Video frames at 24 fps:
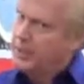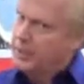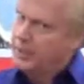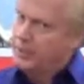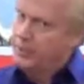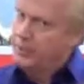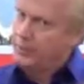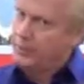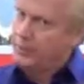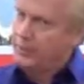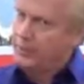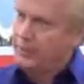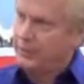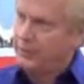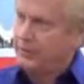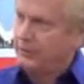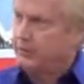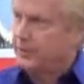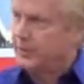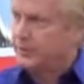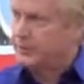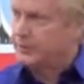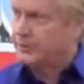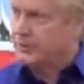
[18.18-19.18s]
and go wheeling
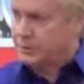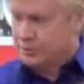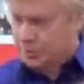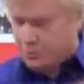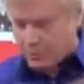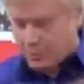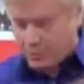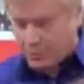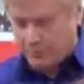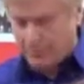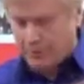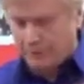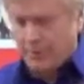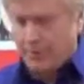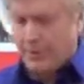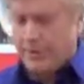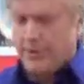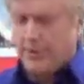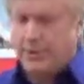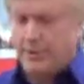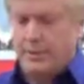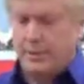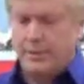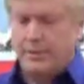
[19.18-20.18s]
around the store.
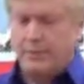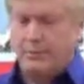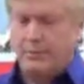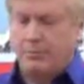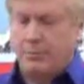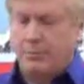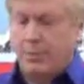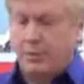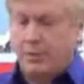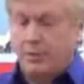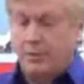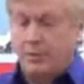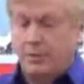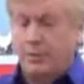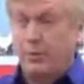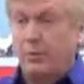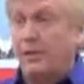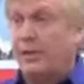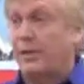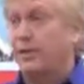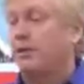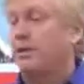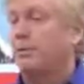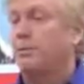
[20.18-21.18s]
They end up working their
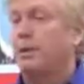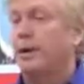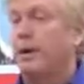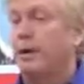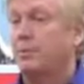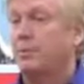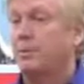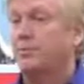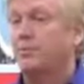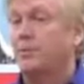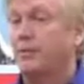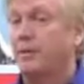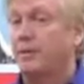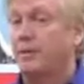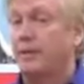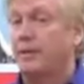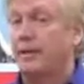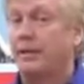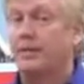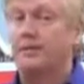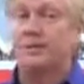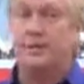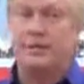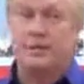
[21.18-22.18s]
way out the bottom and falling
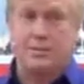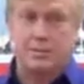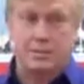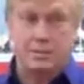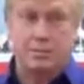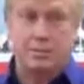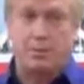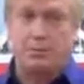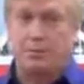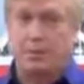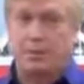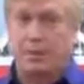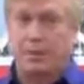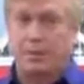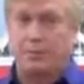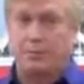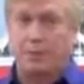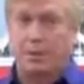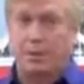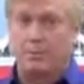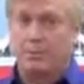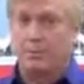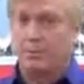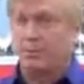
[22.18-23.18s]
out, and the kids have been picking
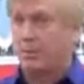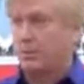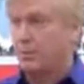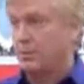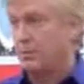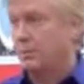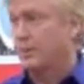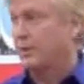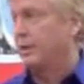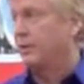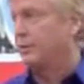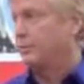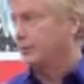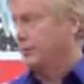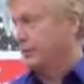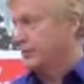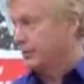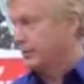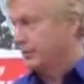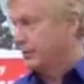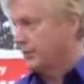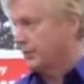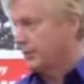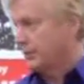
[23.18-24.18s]
them up. So be real careful
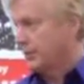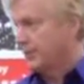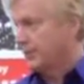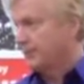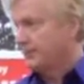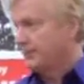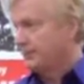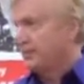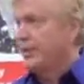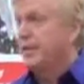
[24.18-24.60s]
with them, okay?